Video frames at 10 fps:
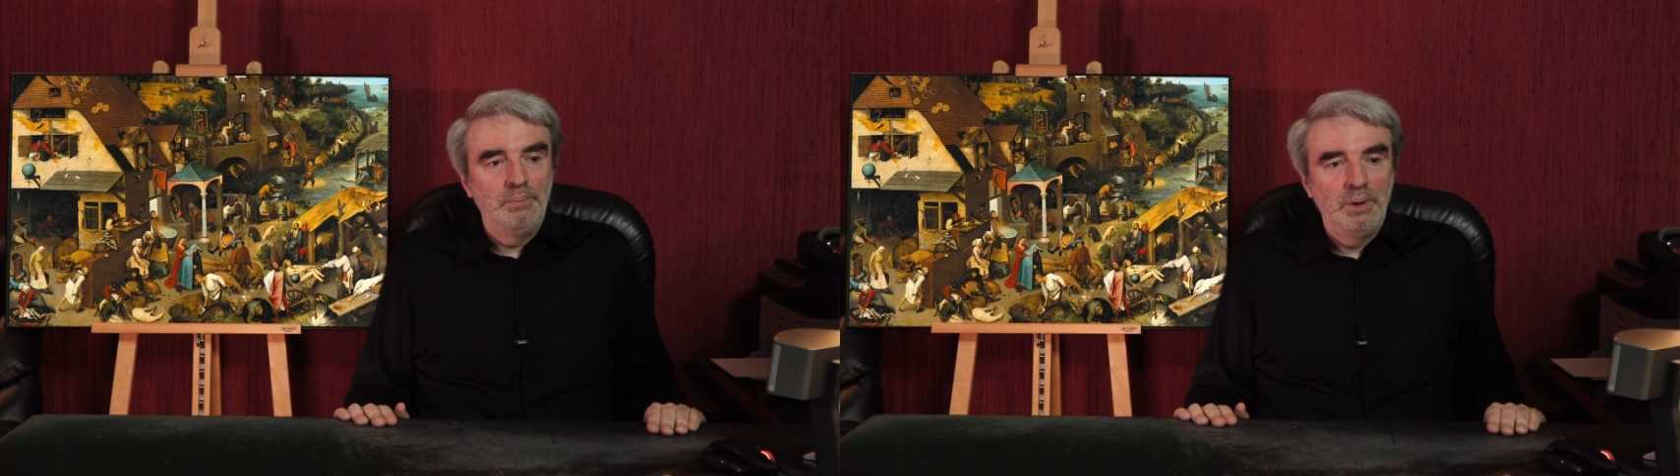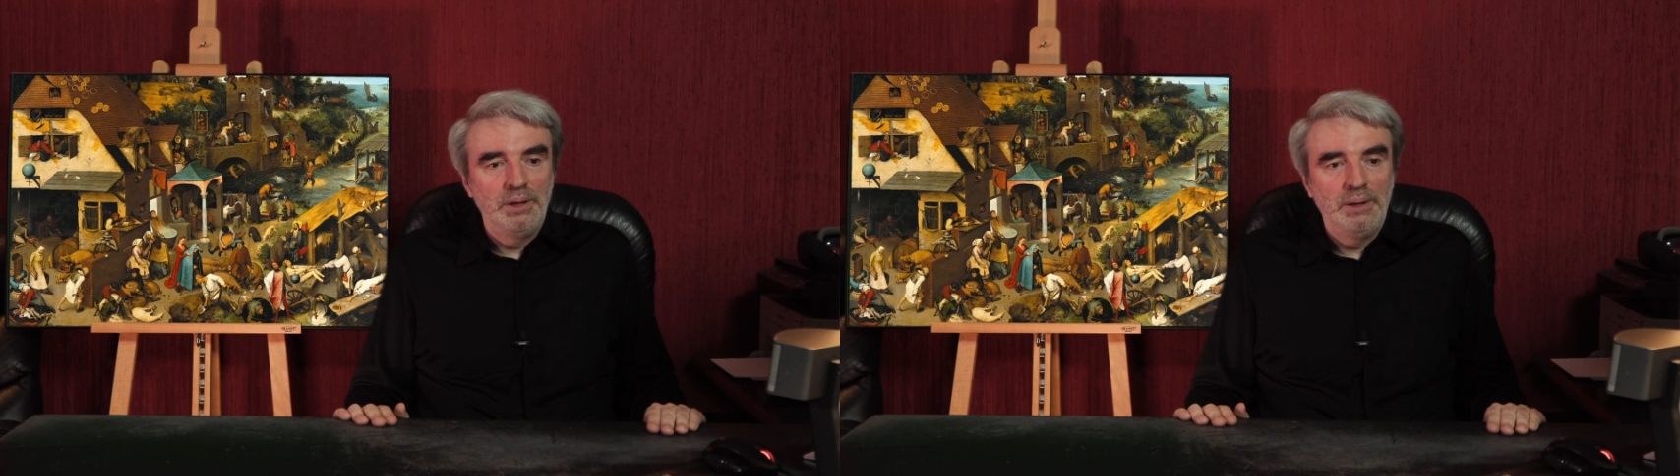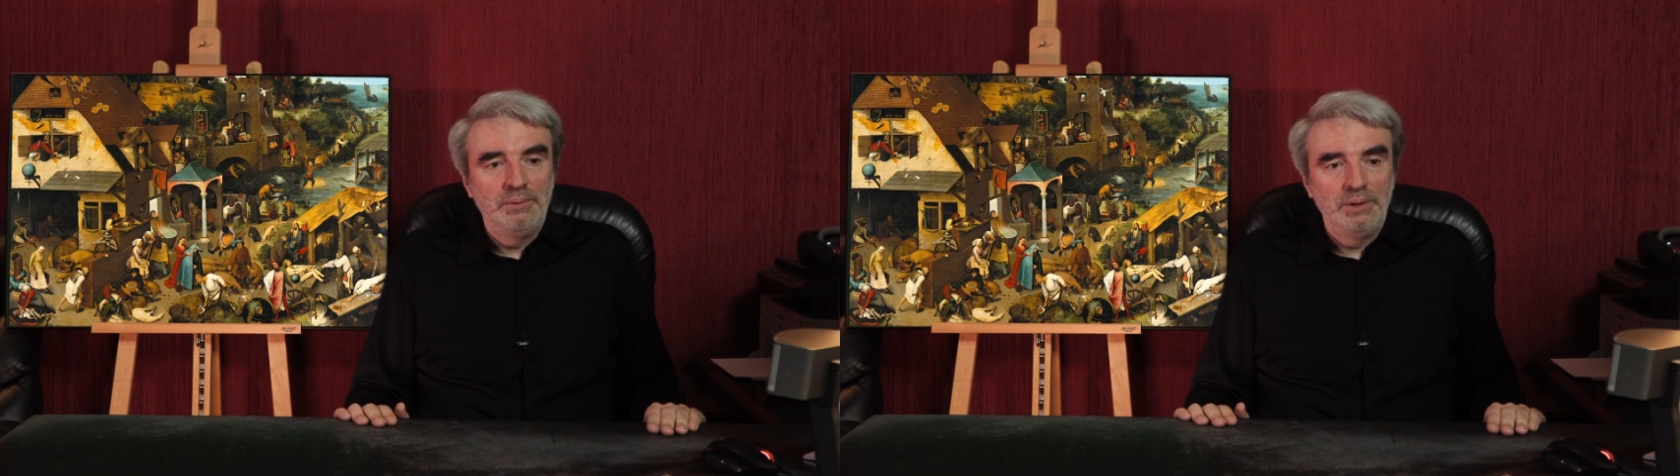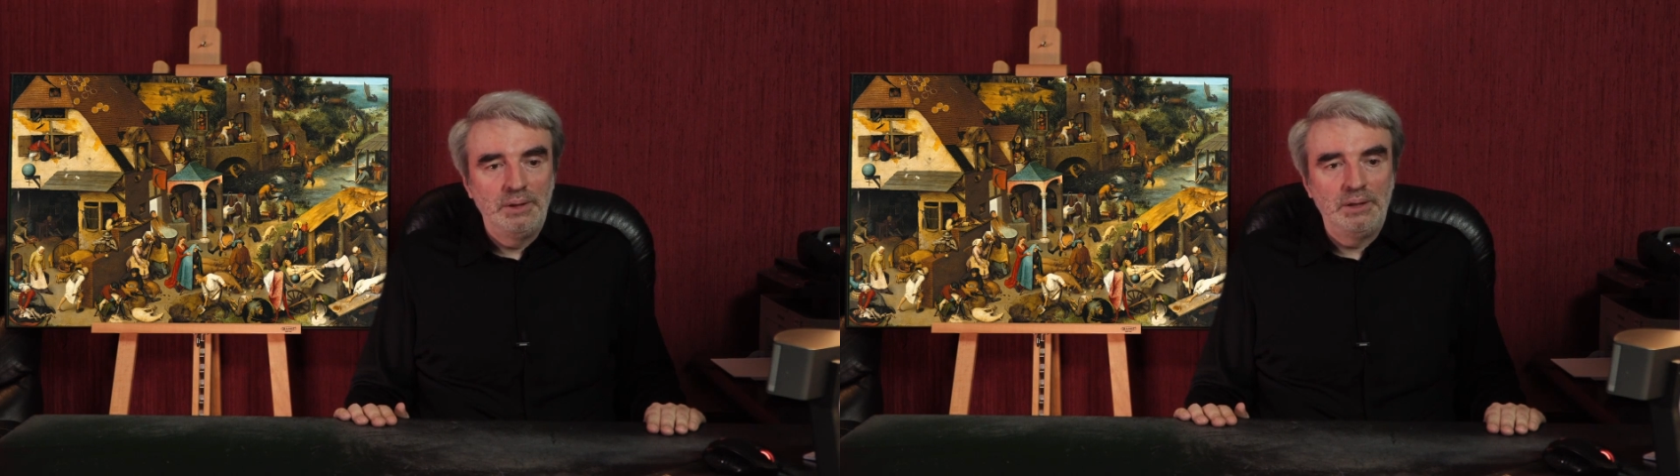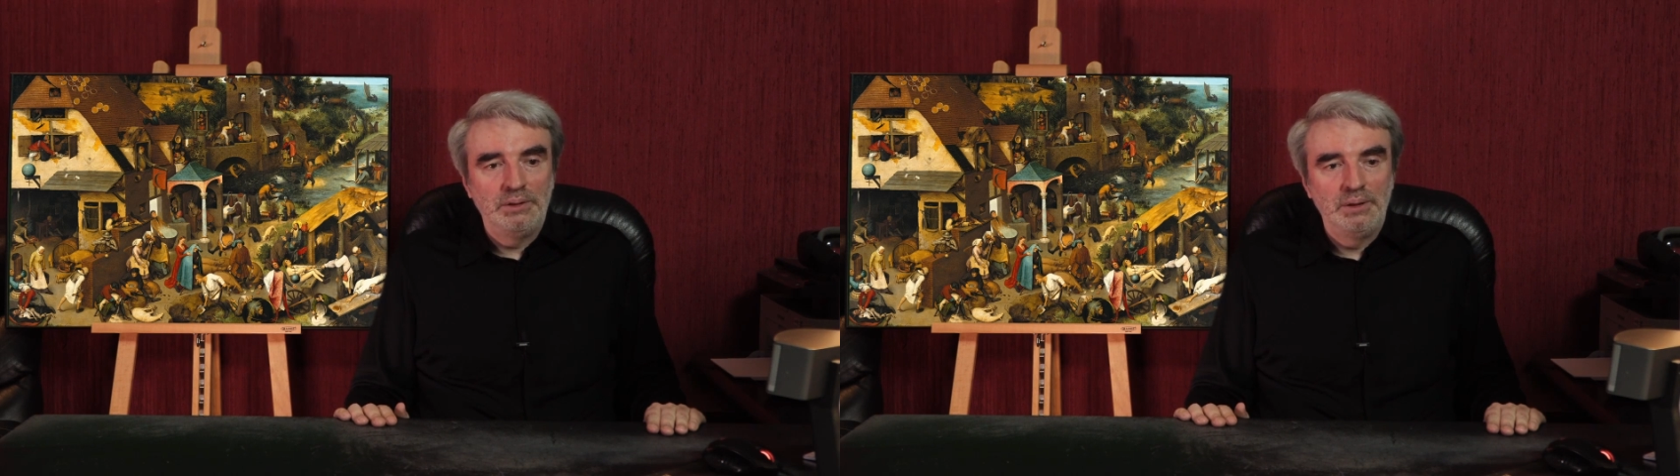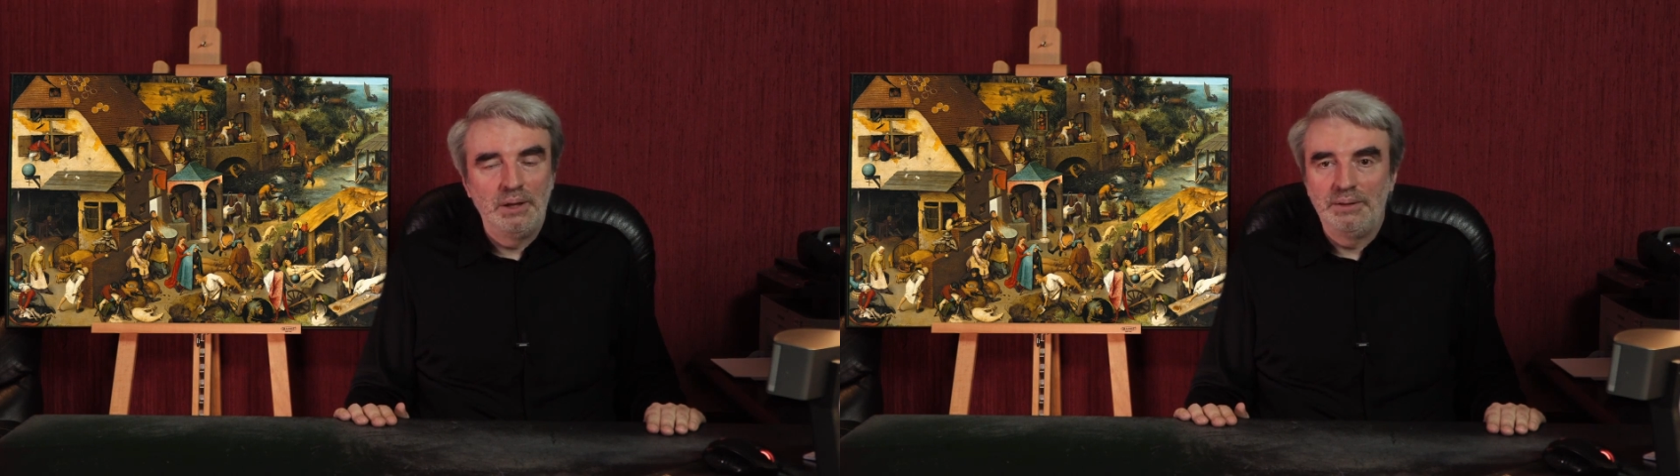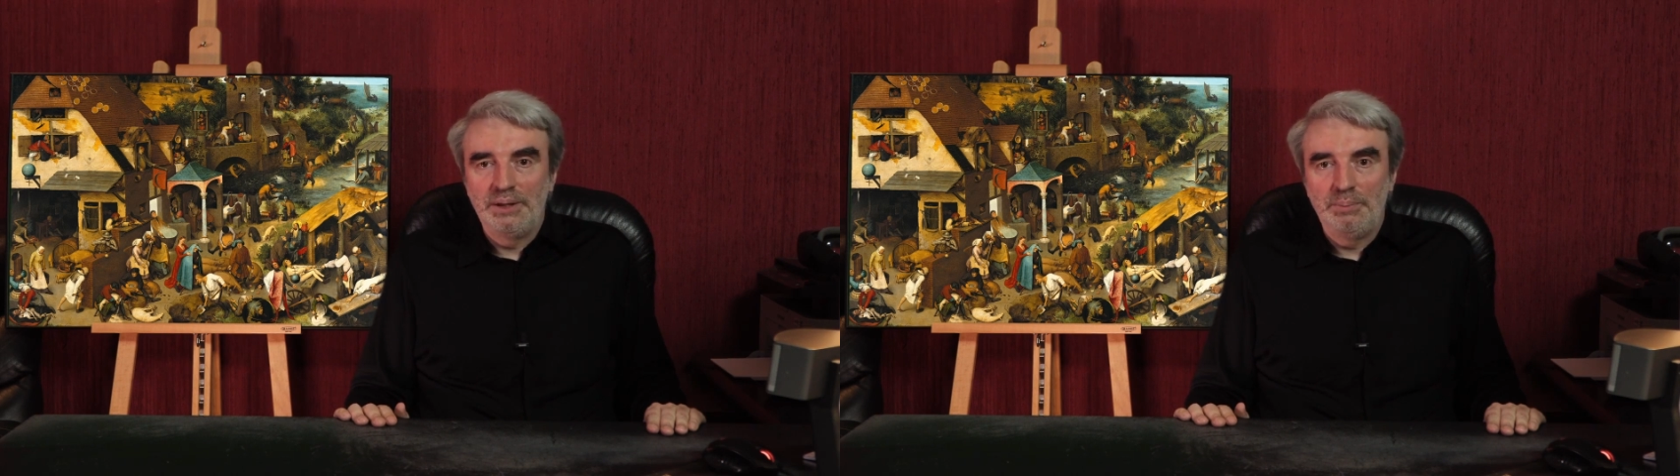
Well, nevertheless, the